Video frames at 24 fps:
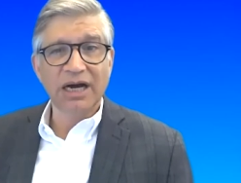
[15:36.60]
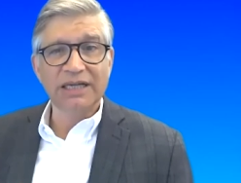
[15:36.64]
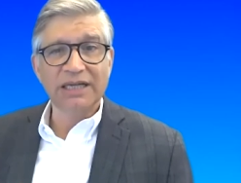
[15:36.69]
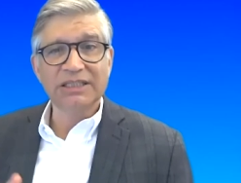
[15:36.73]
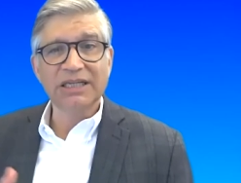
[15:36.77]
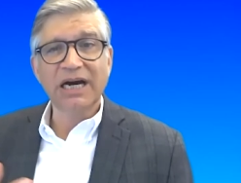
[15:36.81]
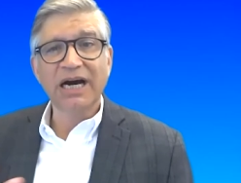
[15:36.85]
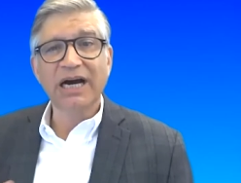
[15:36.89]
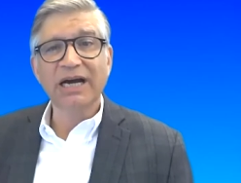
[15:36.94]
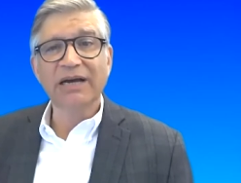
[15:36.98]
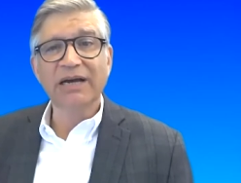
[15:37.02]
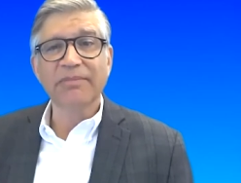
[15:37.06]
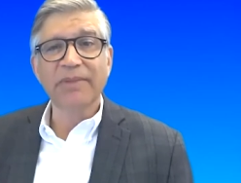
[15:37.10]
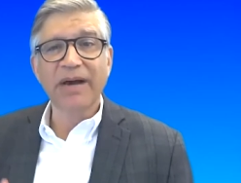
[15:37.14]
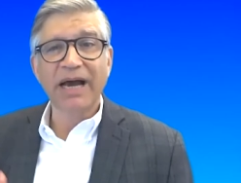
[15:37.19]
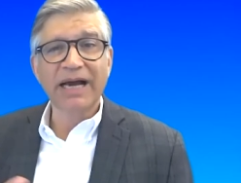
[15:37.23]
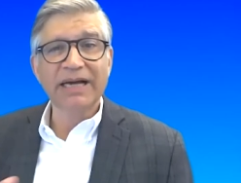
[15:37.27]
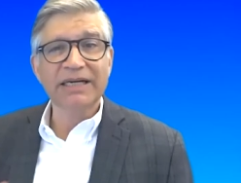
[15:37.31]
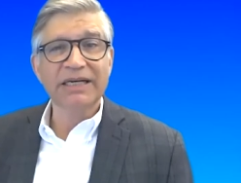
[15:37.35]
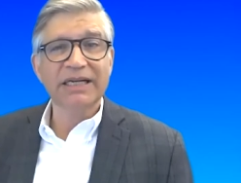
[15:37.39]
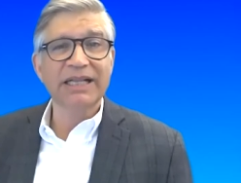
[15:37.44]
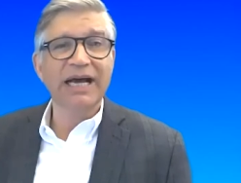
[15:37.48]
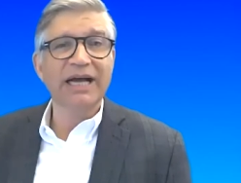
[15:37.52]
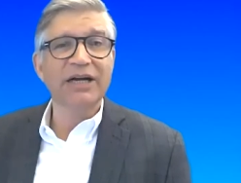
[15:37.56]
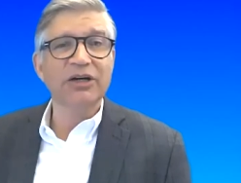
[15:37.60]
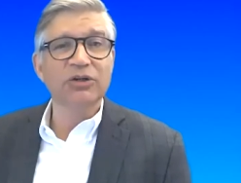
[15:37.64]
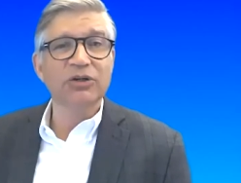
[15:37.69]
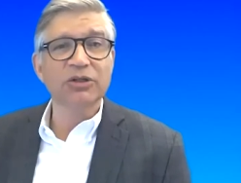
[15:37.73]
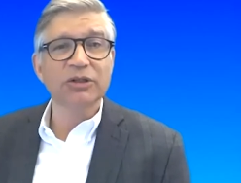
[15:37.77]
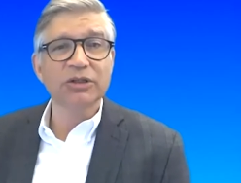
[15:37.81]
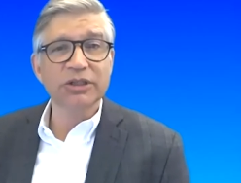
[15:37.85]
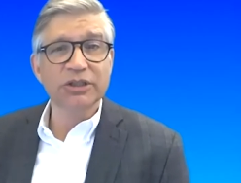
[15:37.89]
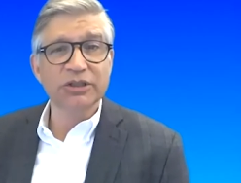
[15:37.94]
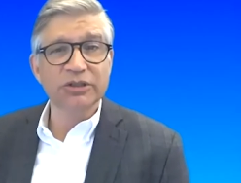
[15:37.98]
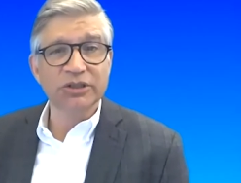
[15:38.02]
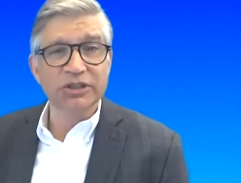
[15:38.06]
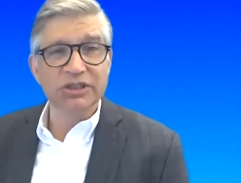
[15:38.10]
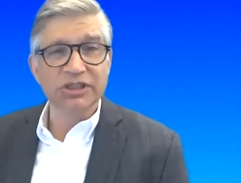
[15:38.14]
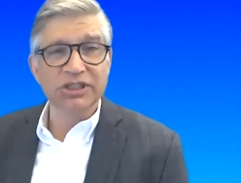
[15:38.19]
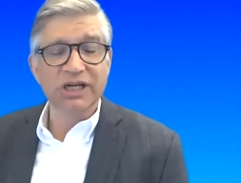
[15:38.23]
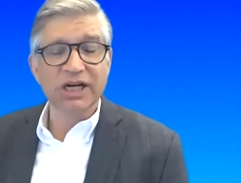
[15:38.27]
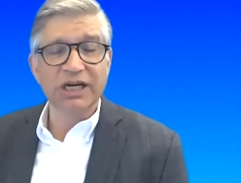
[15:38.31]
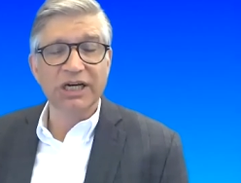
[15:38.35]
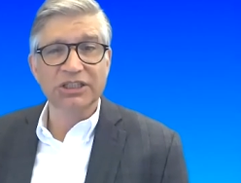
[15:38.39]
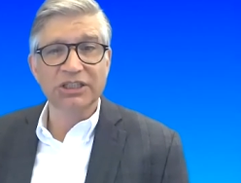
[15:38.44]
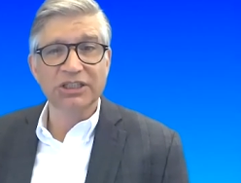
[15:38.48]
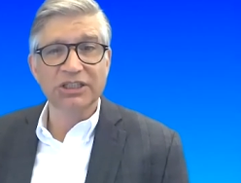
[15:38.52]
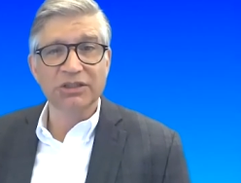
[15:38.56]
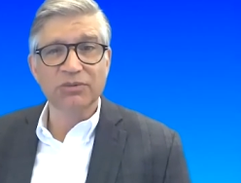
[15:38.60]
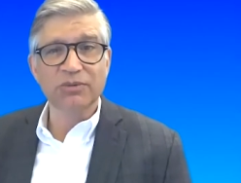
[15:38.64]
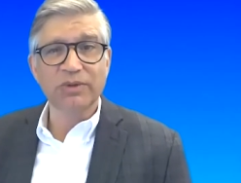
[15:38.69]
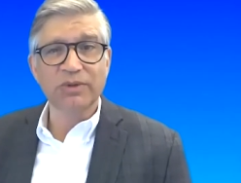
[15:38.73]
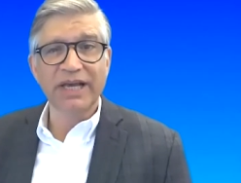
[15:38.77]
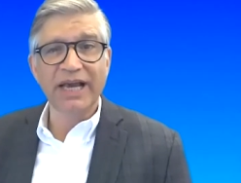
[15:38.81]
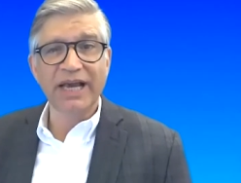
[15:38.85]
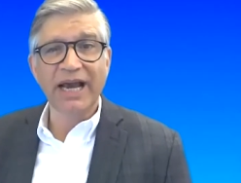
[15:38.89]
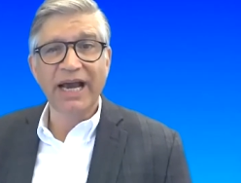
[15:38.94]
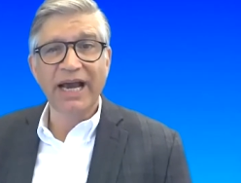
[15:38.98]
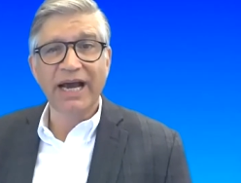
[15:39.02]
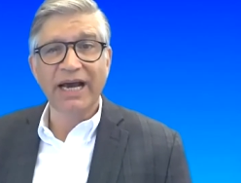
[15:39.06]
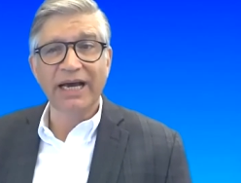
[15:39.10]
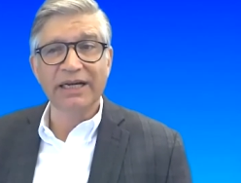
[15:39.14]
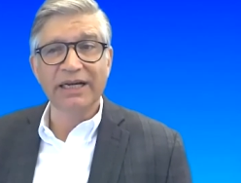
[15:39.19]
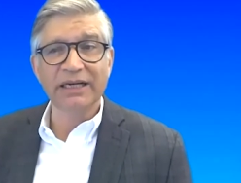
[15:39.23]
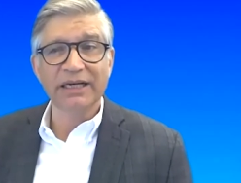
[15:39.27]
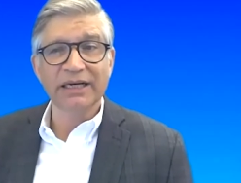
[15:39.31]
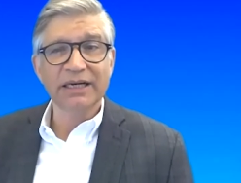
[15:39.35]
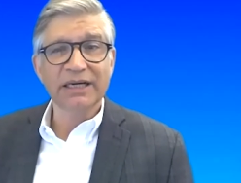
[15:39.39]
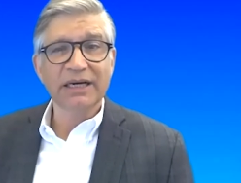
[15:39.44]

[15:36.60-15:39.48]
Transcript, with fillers: tying back to that earlier discussion that we had.